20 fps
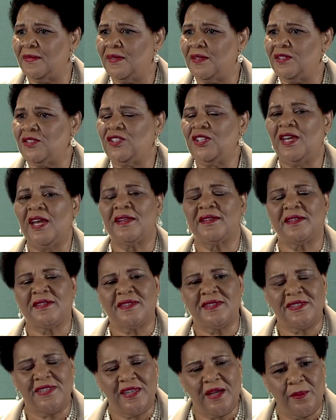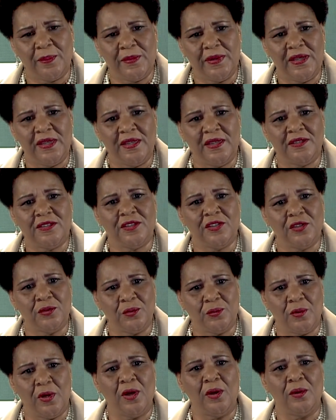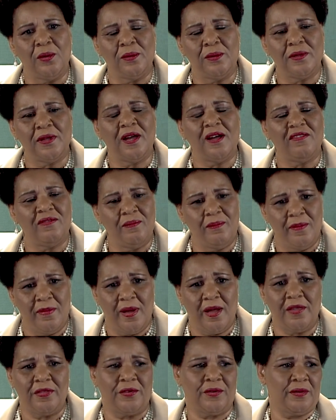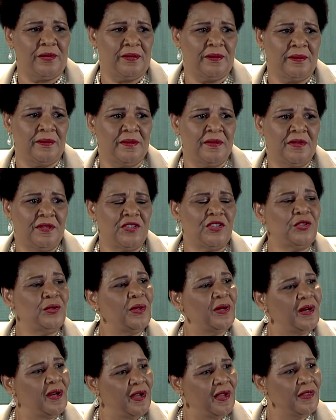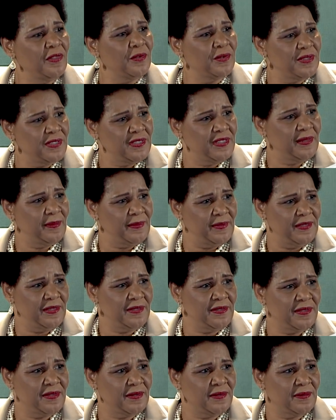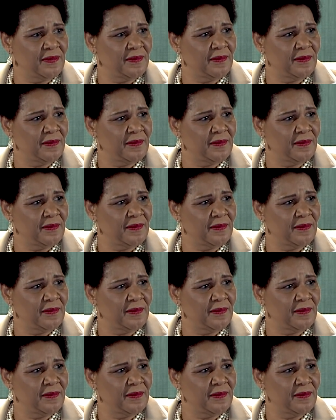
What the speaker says: she had to step into the role of mother to her other siblings.